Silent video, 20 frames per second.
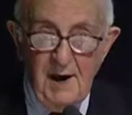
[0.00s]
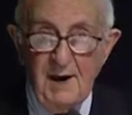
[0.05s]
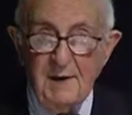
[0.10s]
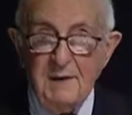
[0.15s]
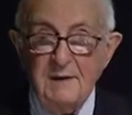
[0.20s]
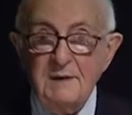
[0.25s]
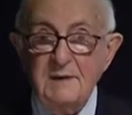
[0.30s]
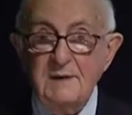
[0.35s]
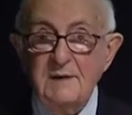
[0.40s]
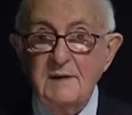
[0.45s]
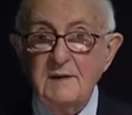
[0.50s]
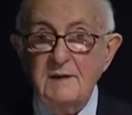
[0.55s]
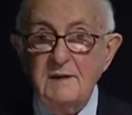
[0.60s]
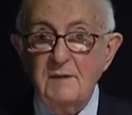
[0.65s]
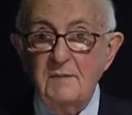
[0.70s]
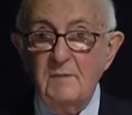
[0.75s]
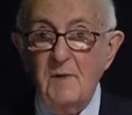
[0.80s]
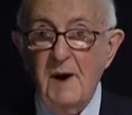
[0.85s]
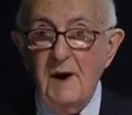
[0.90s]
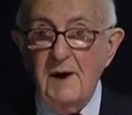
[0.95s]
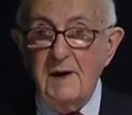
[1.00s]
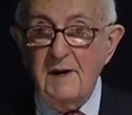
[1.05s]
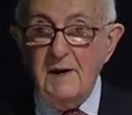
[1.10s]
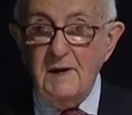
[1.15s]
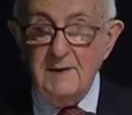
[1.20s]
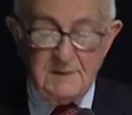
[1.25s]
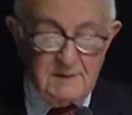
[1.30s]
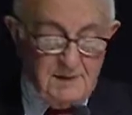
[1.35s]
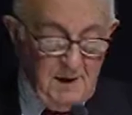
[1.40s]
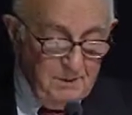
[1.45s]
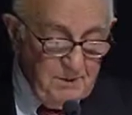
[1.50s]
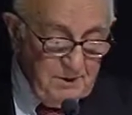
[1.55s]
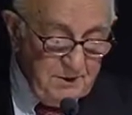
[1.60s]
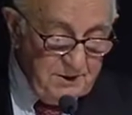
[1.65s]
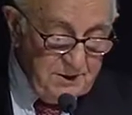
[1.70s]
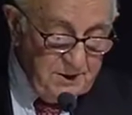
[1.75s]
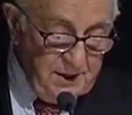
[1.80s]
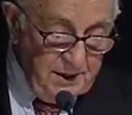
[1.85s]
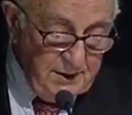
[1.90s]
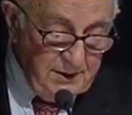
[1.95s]
ICTY has
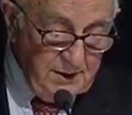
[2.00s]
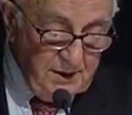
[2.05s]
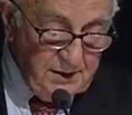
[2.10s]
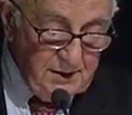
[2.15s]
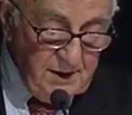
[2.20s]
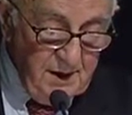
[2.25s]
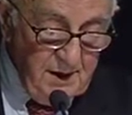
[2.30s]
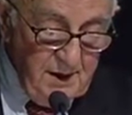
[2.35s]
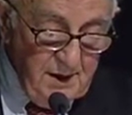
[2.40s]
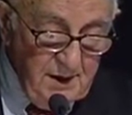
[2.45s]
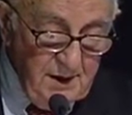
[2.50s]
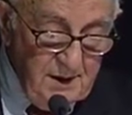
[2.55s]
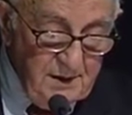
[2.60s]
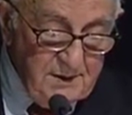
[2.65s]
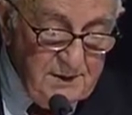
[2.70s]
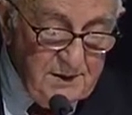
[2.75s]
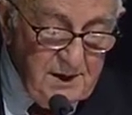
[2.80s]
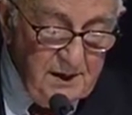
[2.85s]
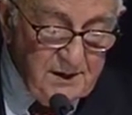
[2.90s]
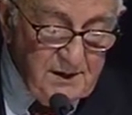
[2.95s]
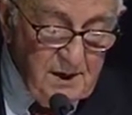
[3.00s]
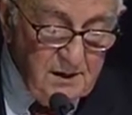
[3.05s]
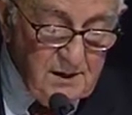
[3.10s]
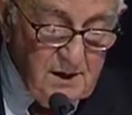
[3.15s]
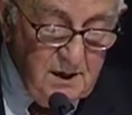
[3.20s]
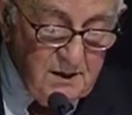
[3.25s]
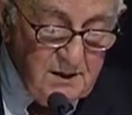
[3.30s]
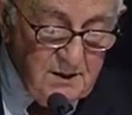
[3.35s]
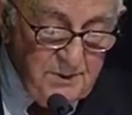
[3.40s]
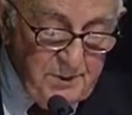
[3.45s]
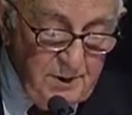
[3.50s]
demonstrated that it is